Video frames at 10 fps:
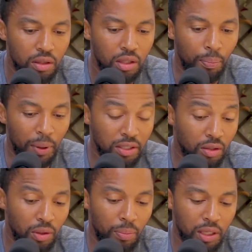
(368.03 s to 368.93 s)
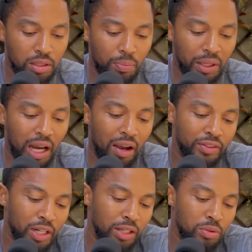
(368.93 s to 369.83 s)
the best of the best, but
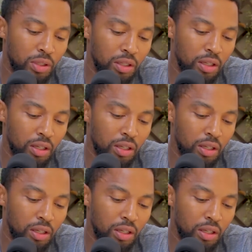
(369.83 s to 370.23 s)
I've tried to